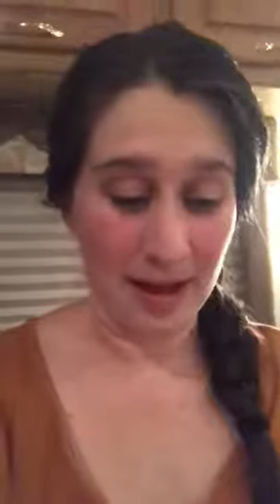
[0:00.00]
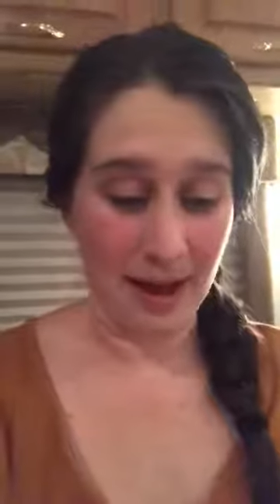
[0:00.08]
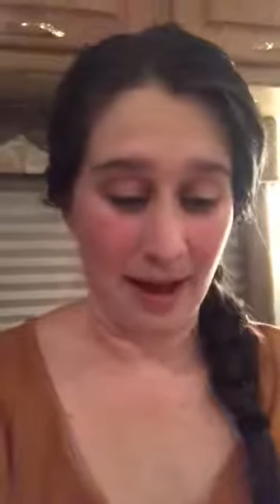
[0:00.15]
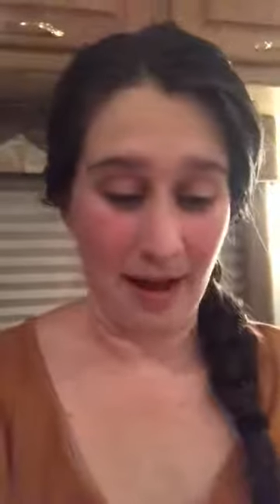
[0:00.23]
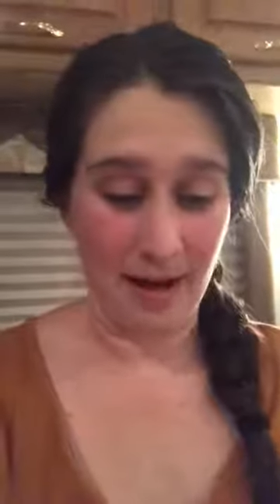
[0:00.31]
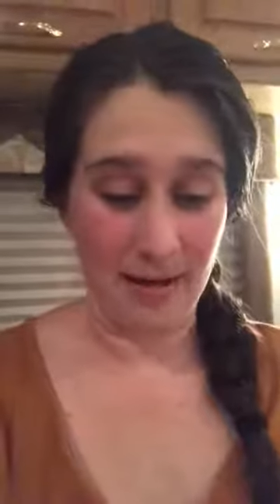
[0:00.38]

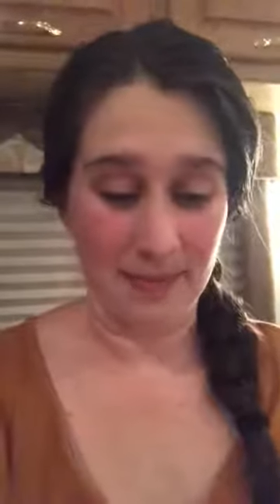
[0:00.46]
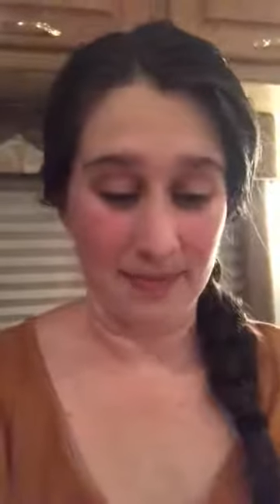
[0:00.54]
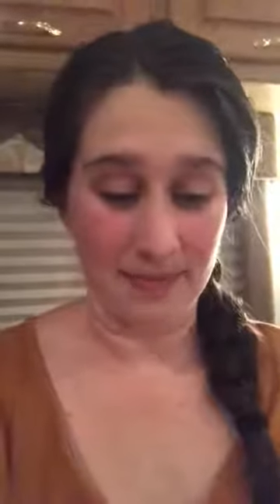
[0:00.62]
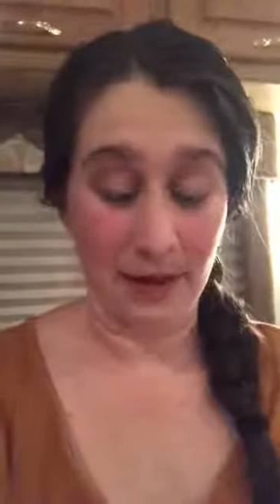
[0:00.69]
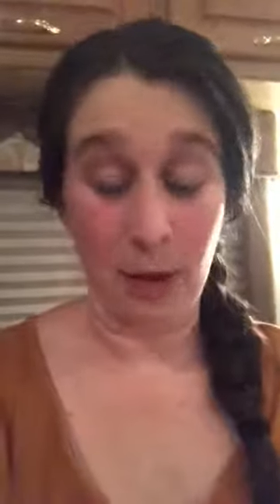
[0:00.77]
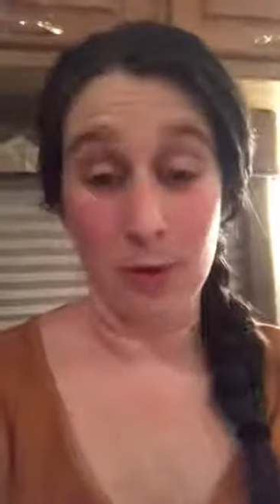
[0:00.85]

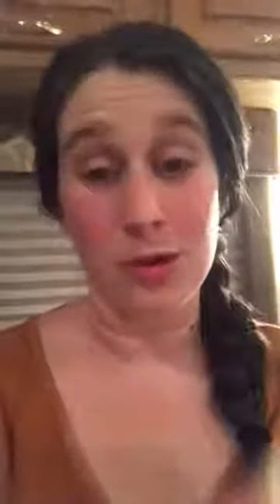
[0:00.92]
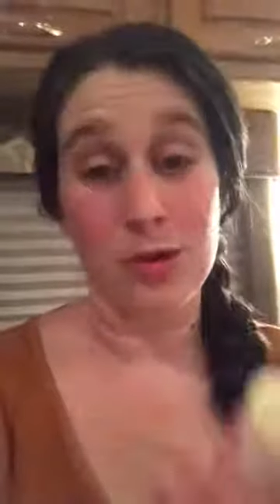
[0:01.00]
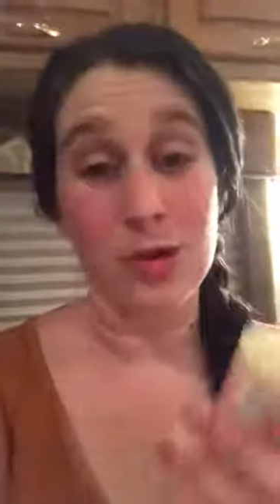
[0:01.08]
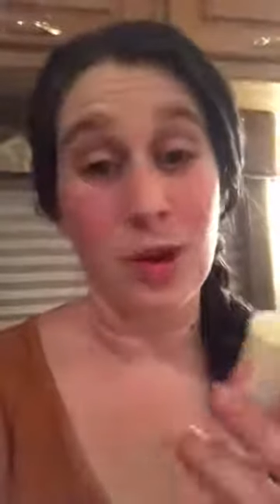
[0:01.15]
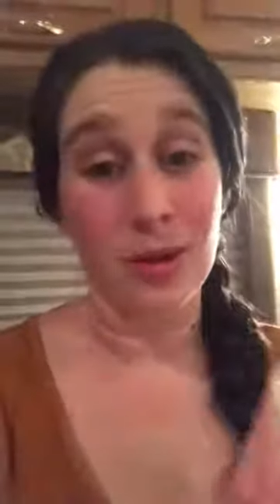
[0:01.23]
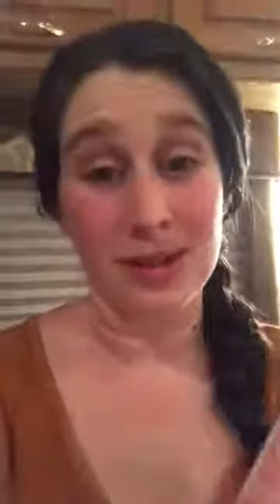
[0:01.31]
um, I was
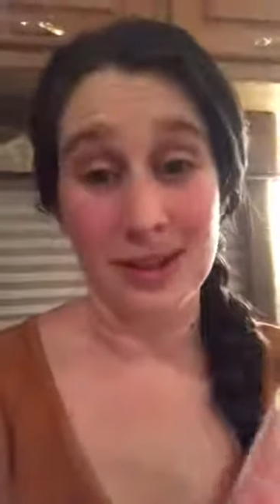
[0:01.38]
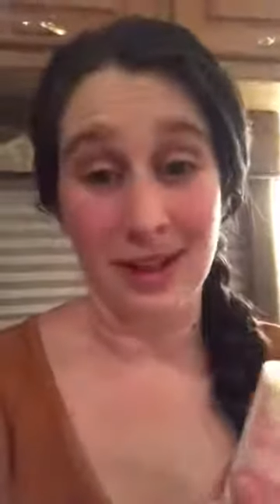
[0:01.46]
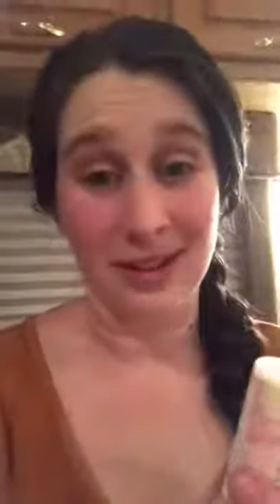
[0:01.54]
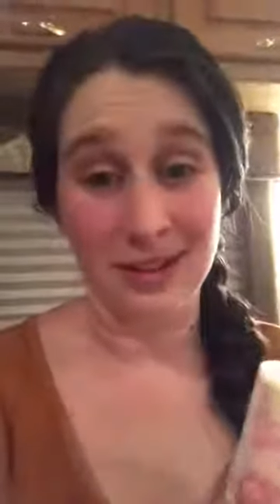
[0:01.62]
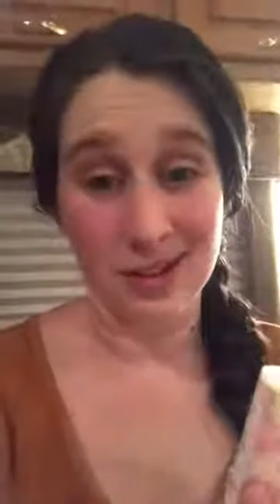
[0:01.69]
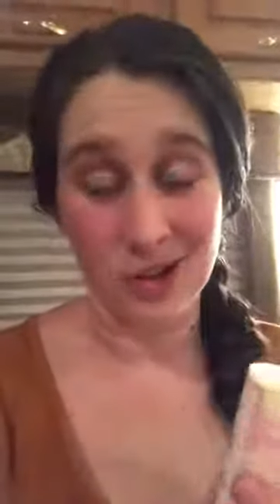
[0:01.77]
so
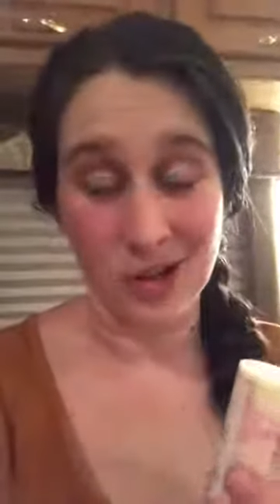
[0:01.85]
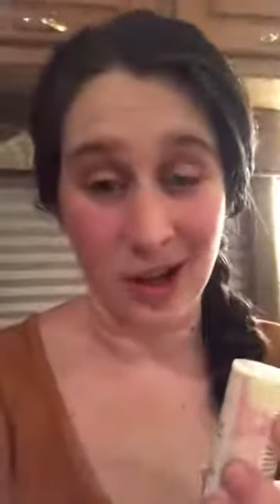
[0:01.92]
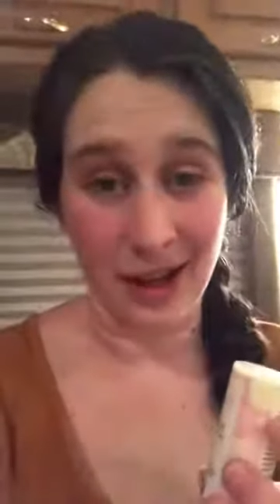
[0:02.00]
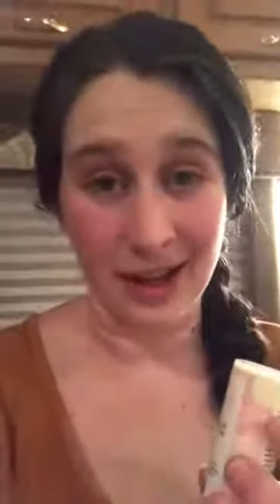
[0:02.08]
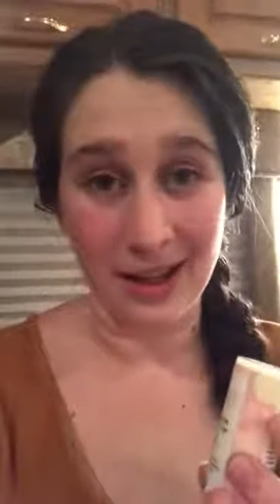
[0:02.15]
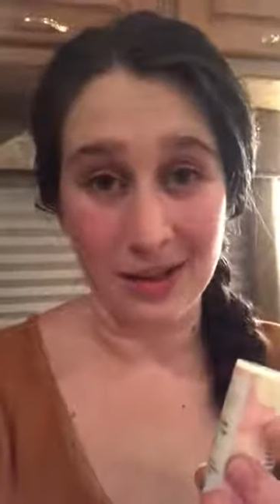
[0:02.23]
excited to
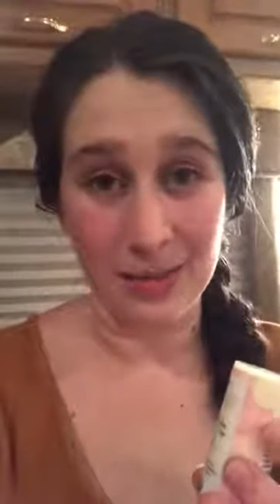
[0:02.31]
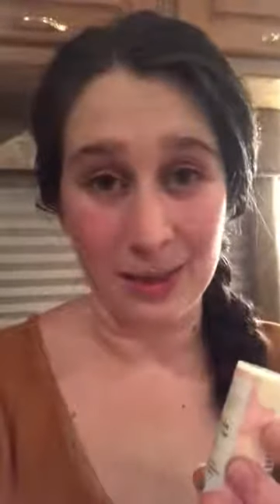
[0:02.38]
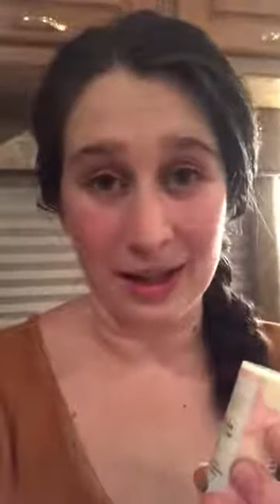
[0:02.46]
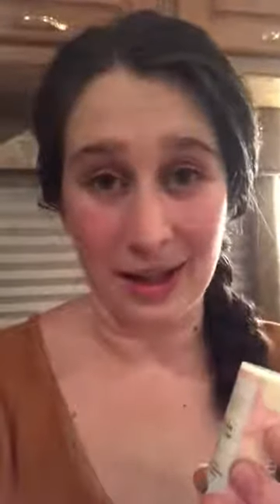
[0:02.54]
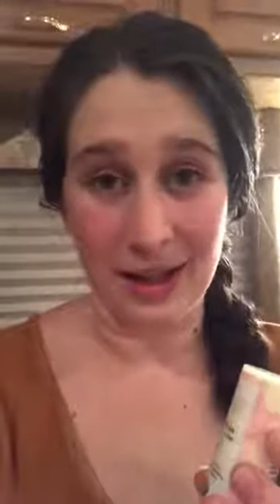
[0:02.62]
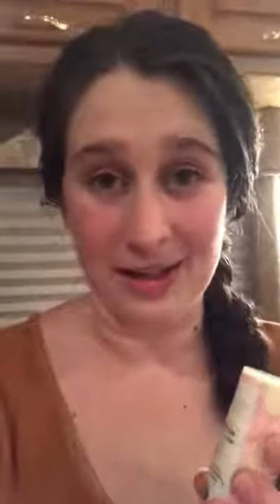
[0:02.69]
try it
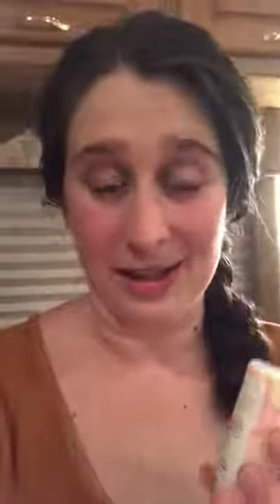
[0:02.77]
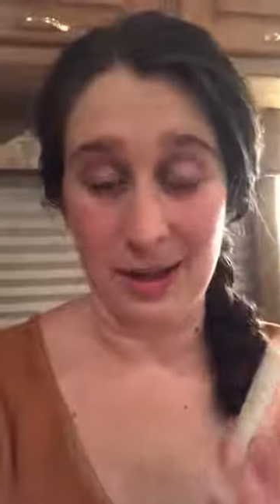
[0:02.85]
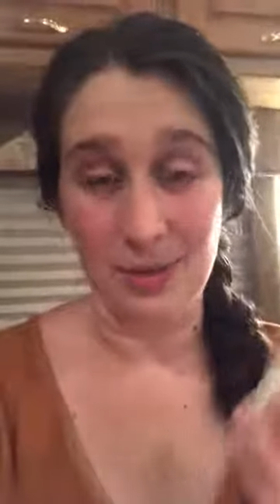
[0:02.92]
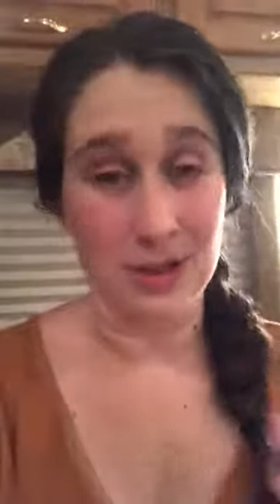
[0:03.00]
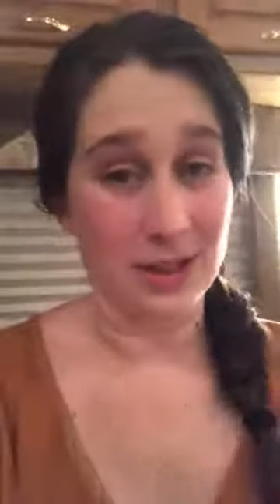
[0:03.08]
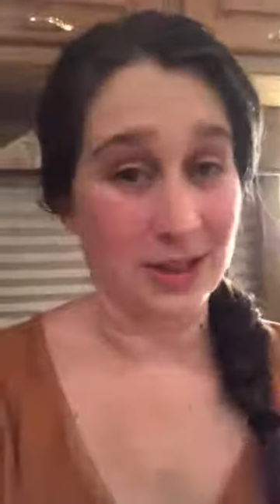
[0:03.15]
because I
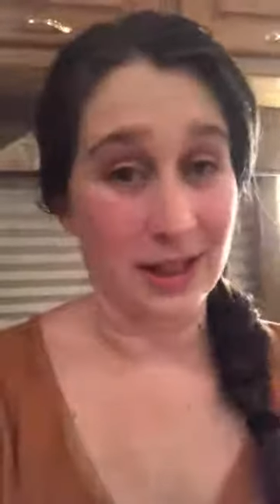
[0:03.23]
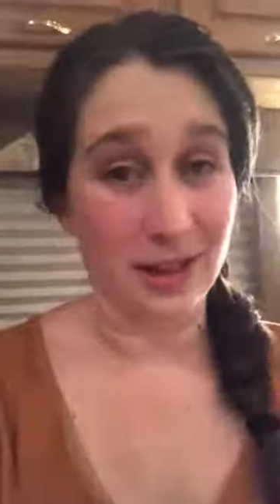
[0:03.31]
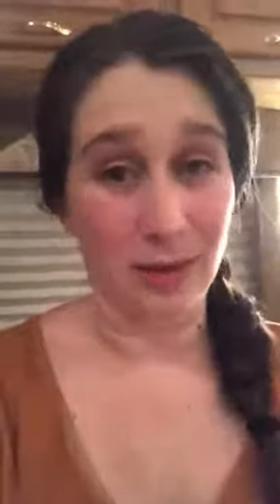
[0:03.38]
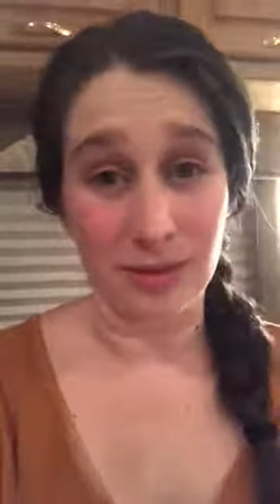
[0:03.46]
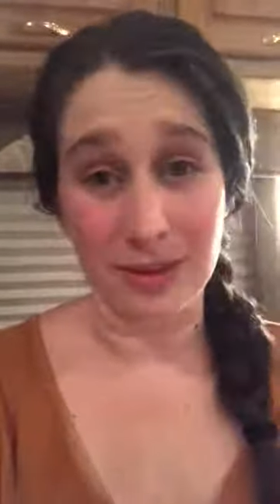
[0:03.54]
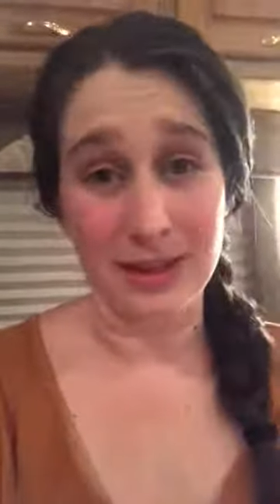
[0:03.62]
was just
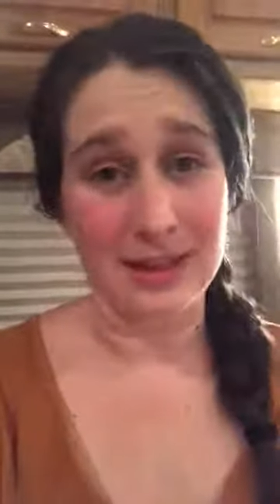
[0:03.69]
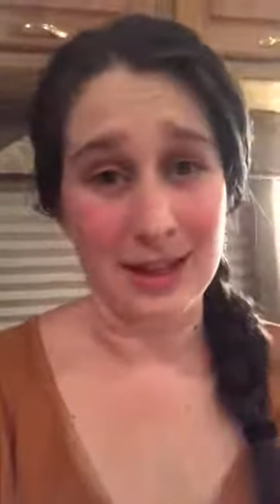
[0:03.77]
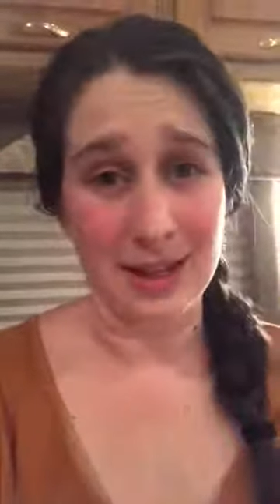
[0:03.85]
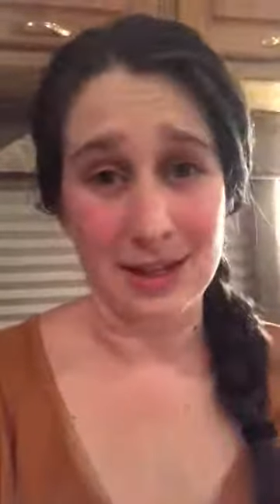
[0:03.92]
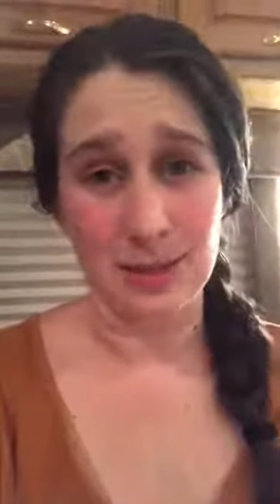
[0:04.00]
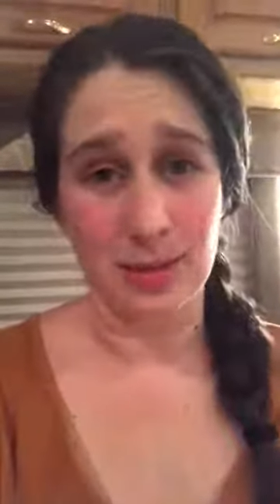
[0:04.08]
getting really
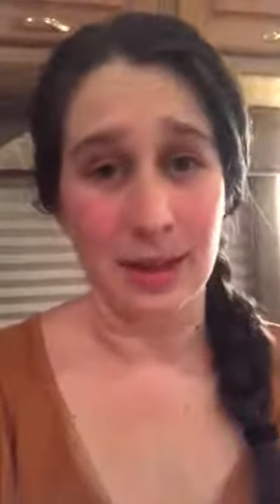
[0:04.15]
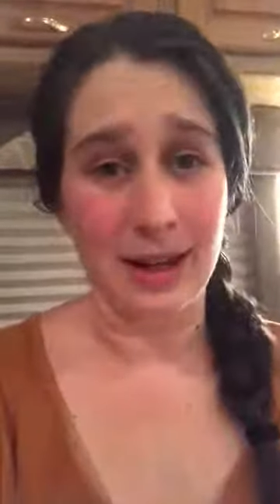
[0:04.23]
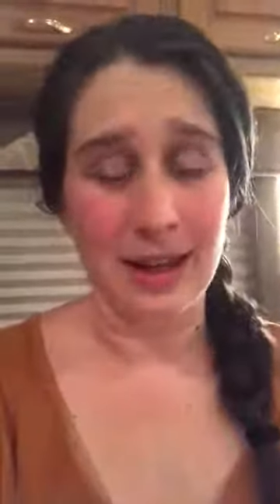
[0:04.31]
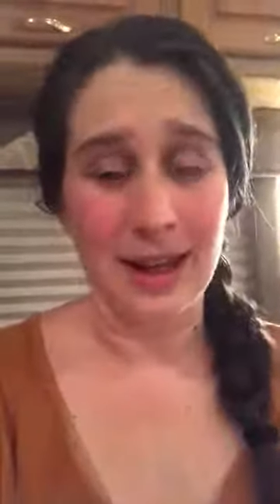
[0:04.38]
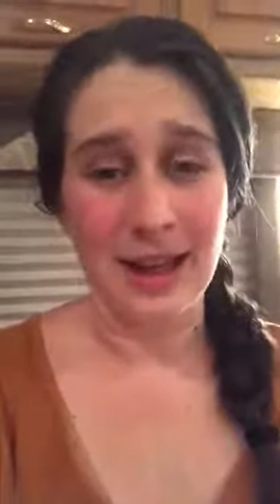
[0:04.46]
desperate